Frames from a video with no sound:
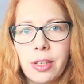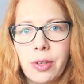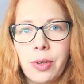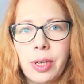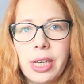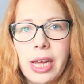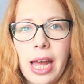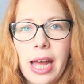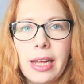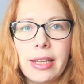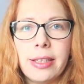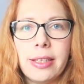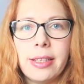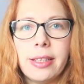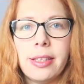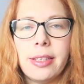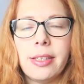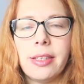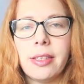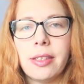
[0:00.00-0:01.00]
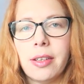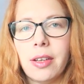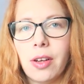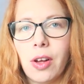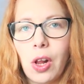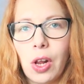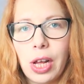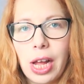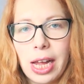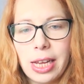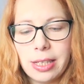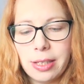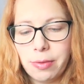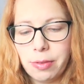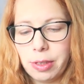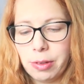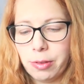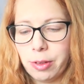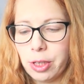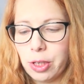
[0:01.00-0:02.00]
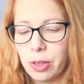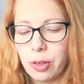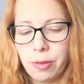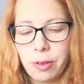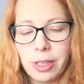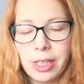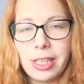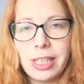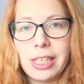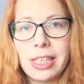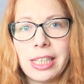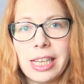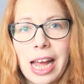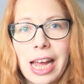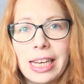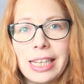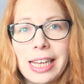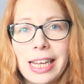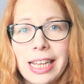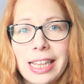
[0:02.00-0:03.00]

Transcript: So it has all kinds of different surfaces inside.